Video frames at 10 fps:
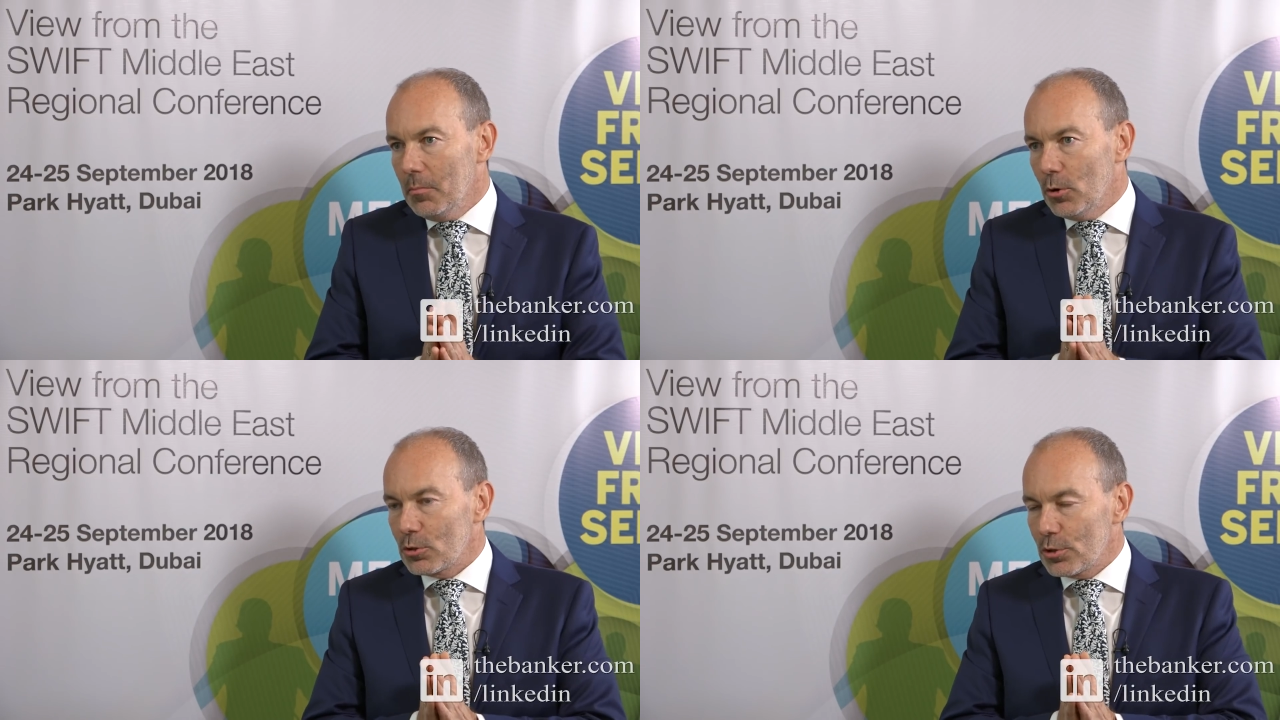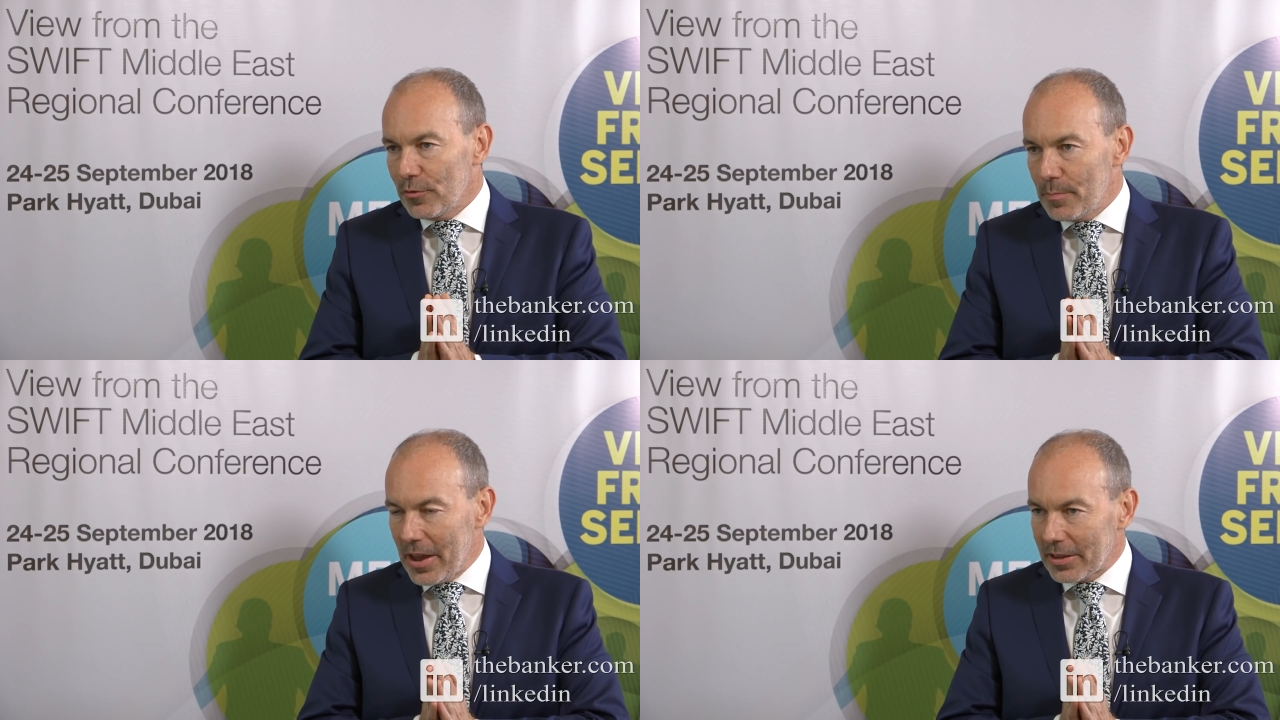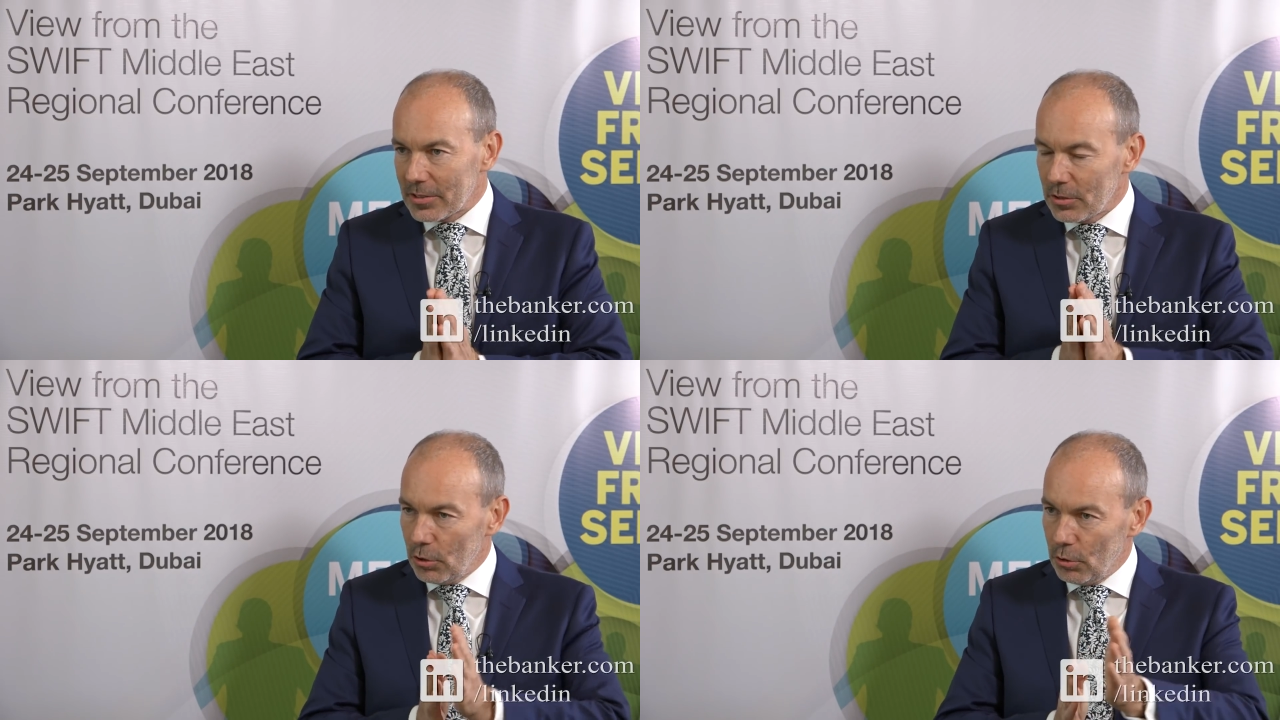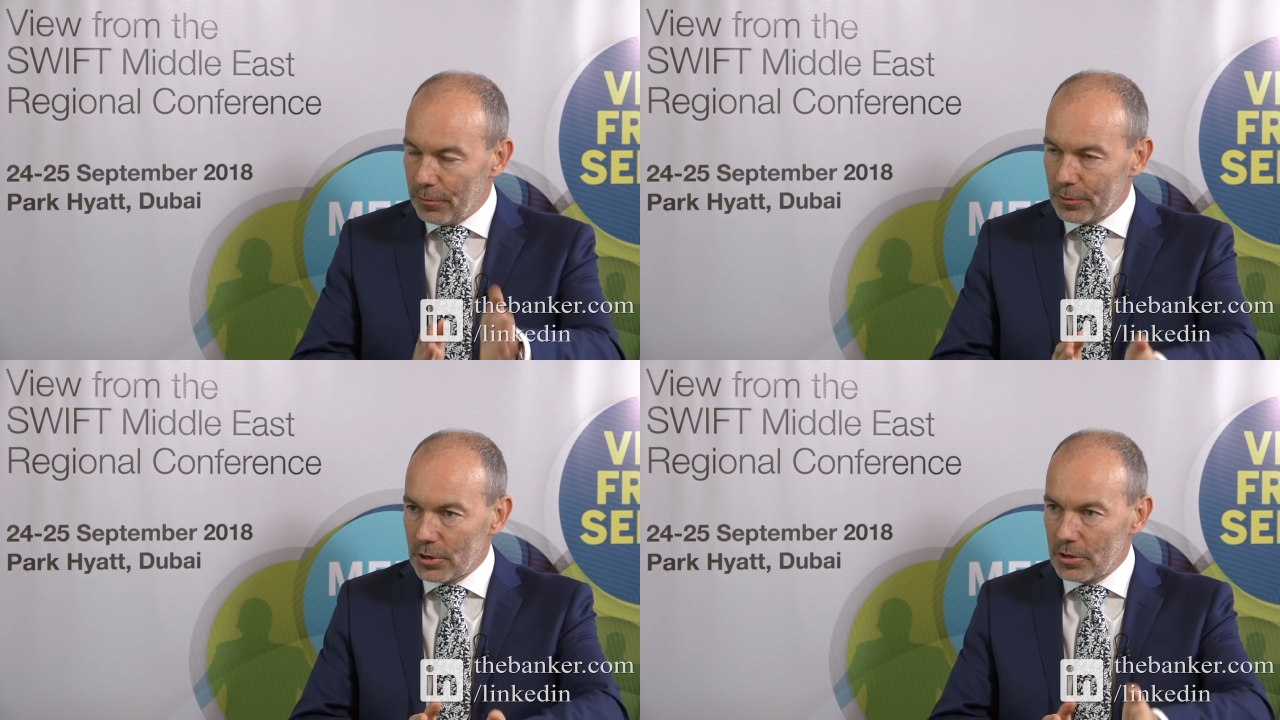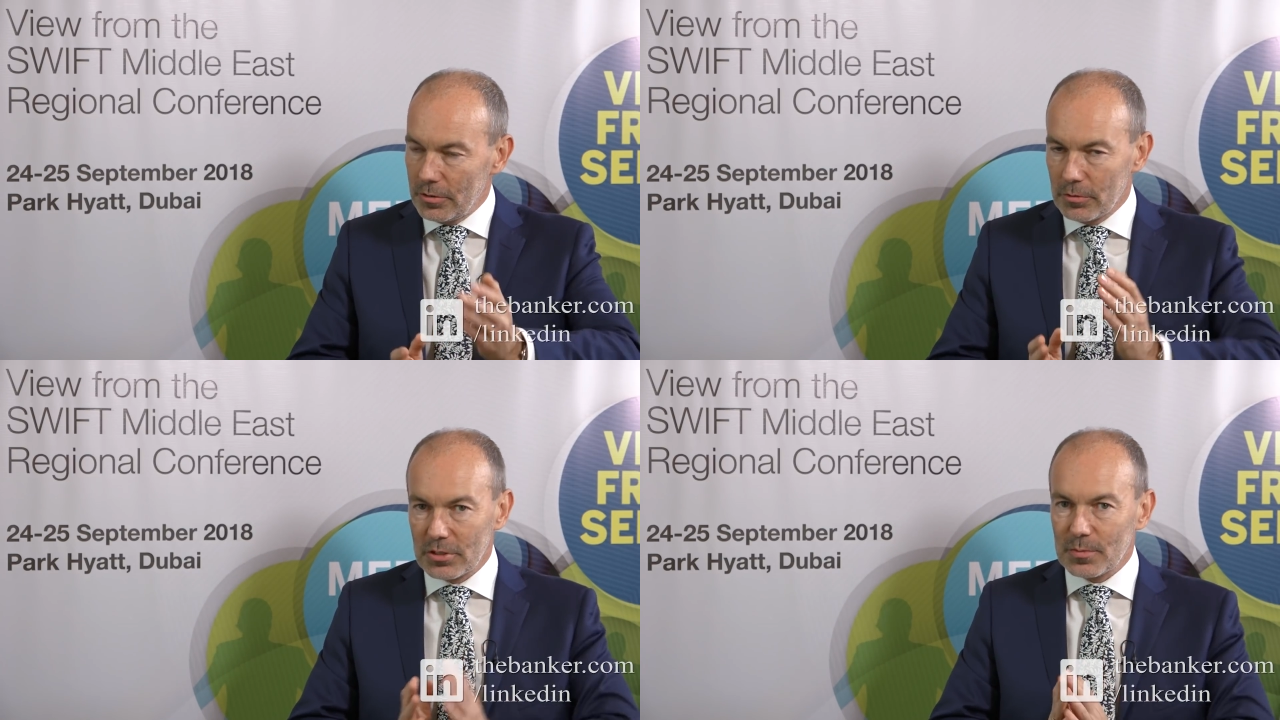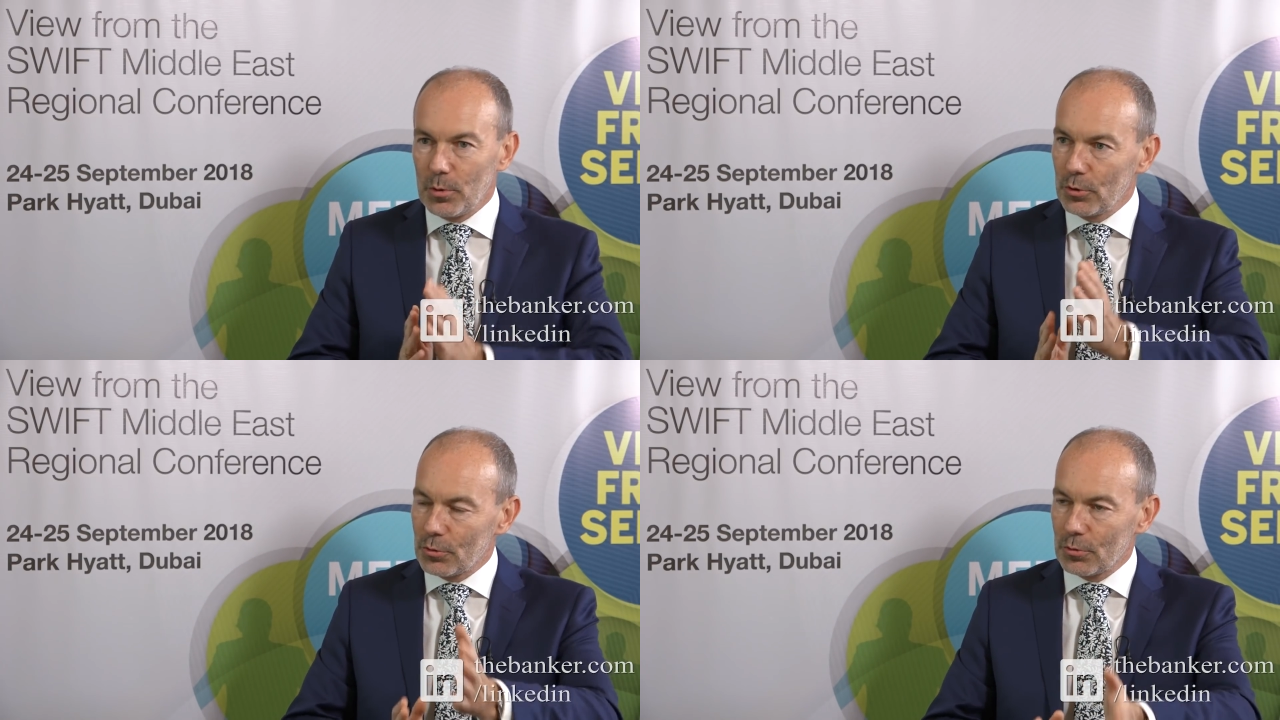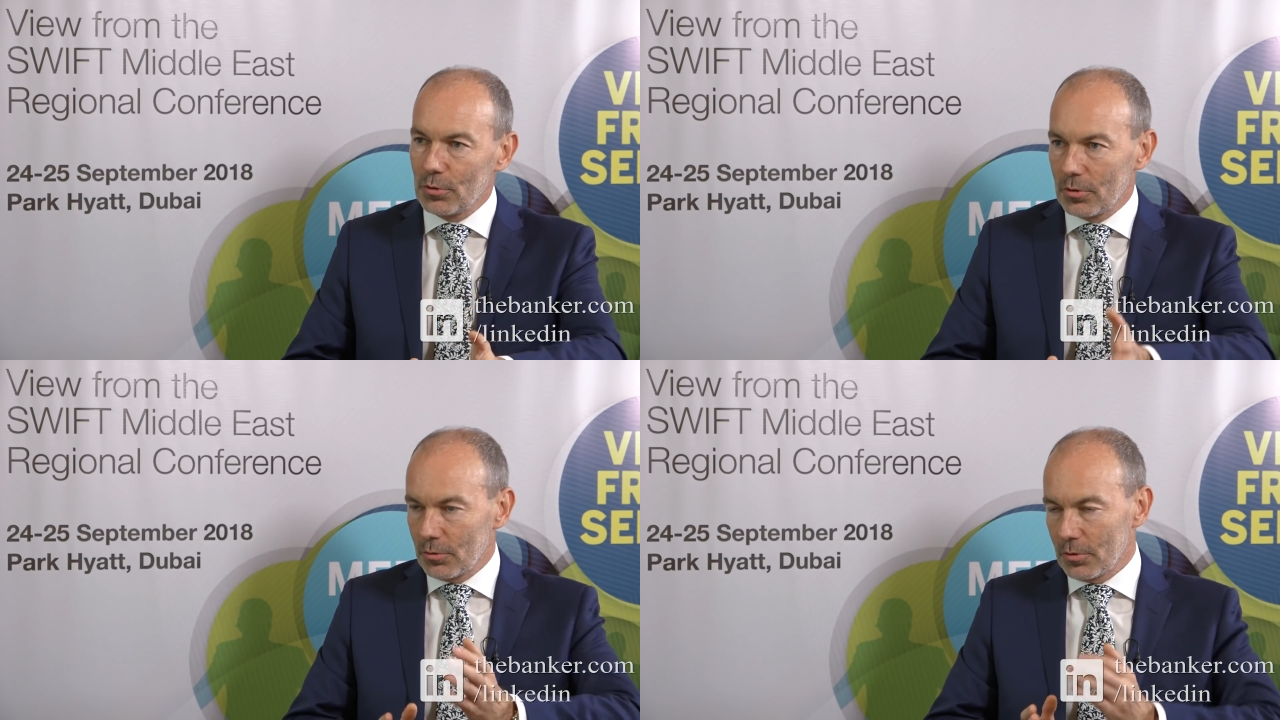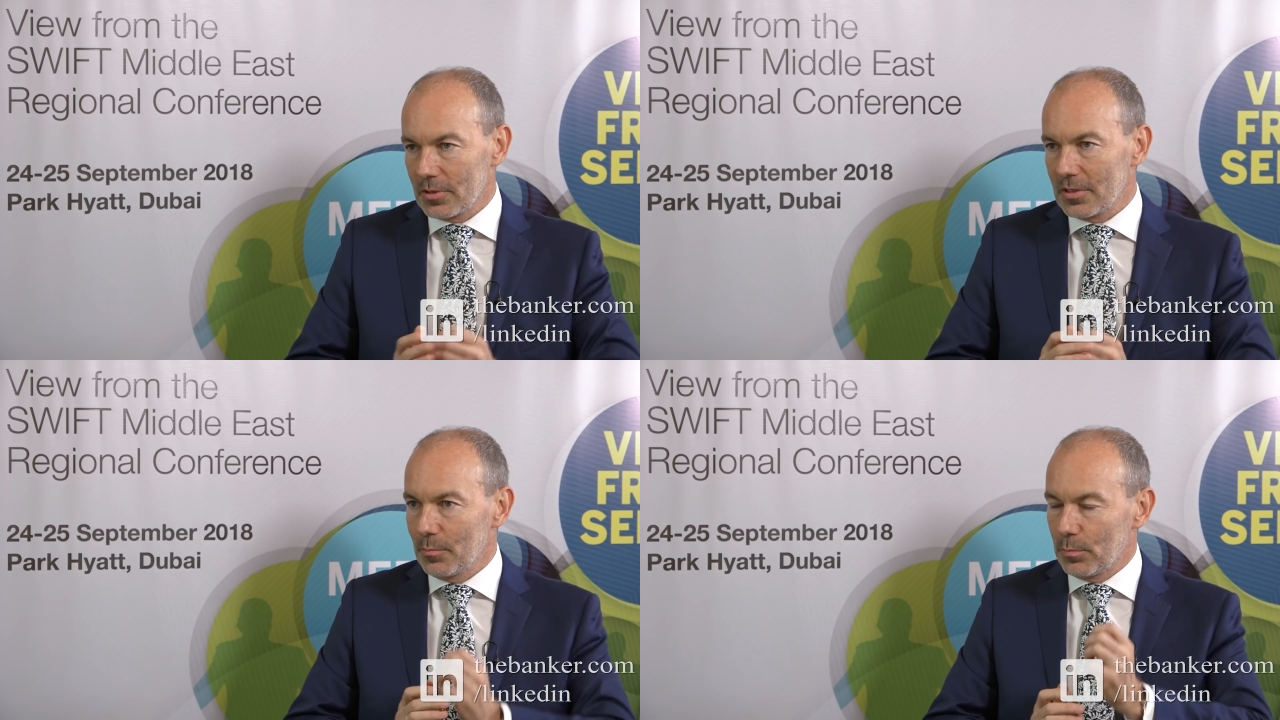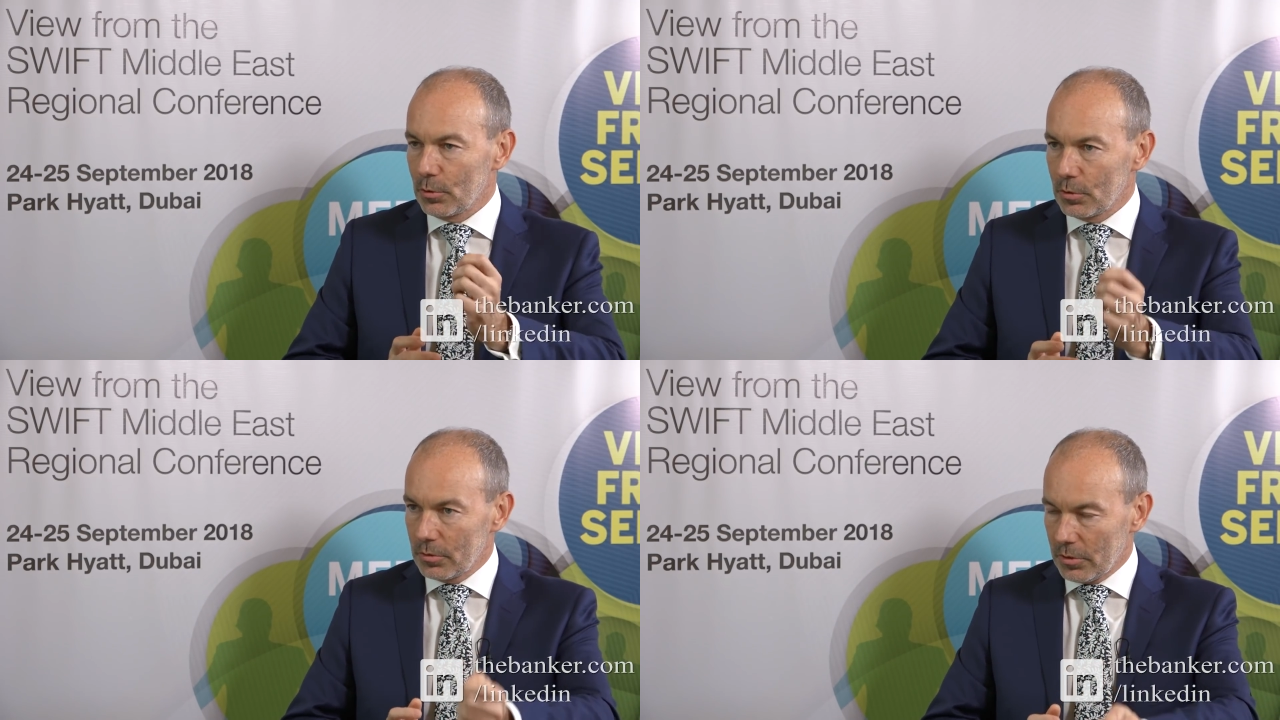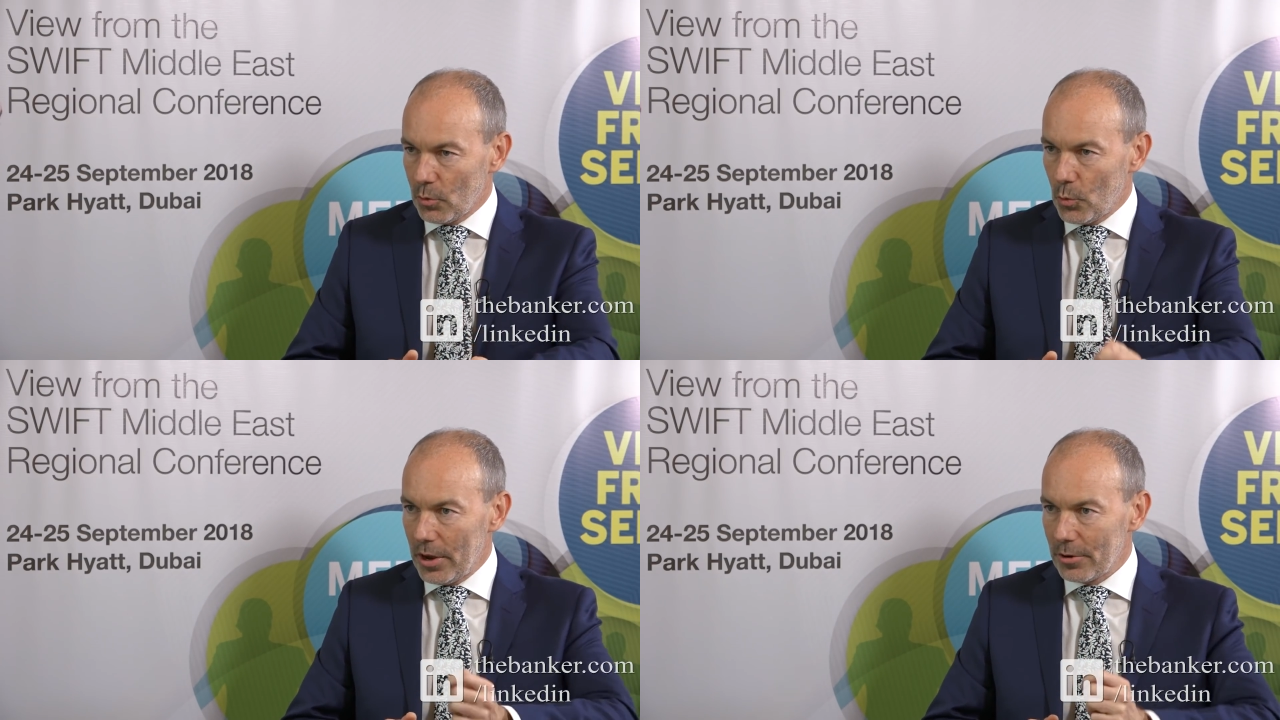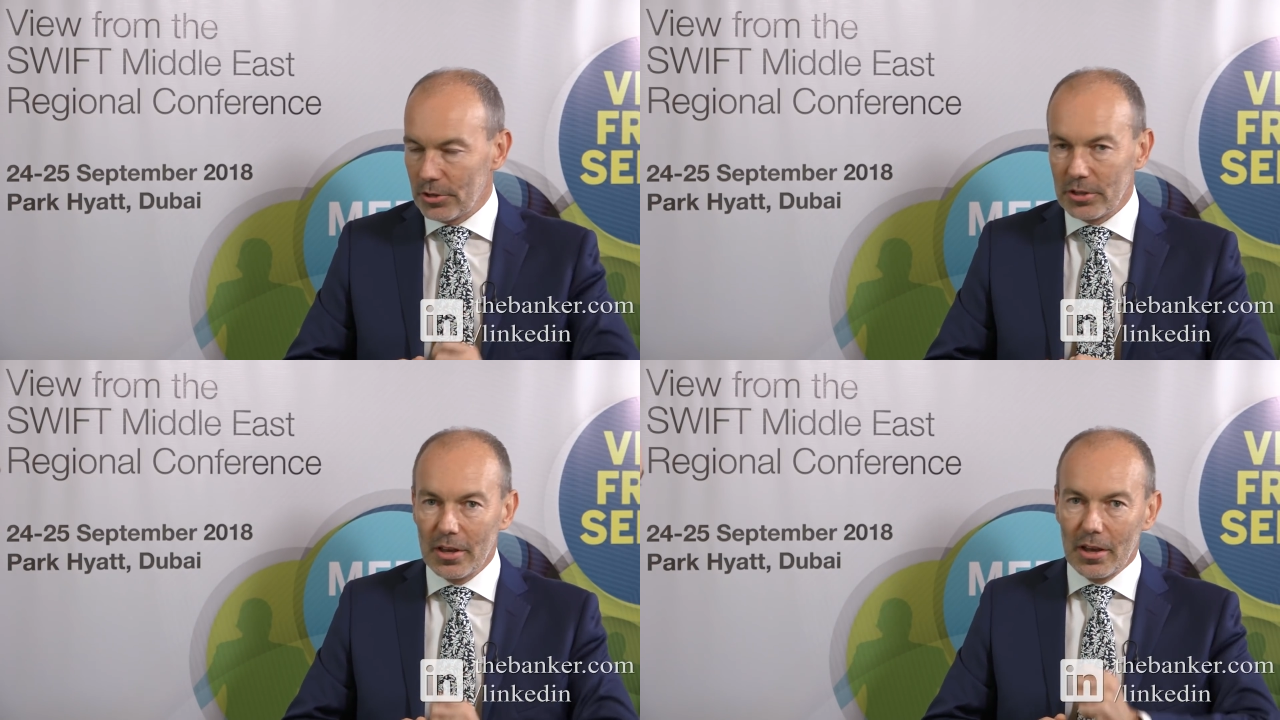most of banks respond to the simple query,